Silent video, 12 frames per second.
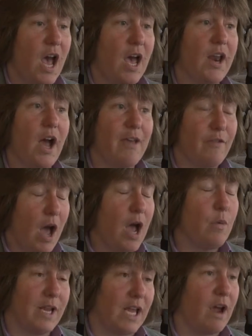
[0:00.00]
and
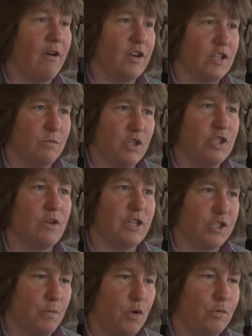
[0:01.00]
I would encourage them to do it
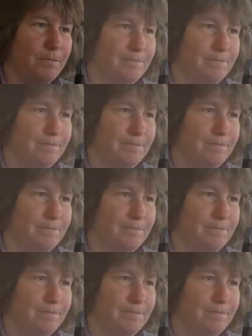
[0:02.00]
some more.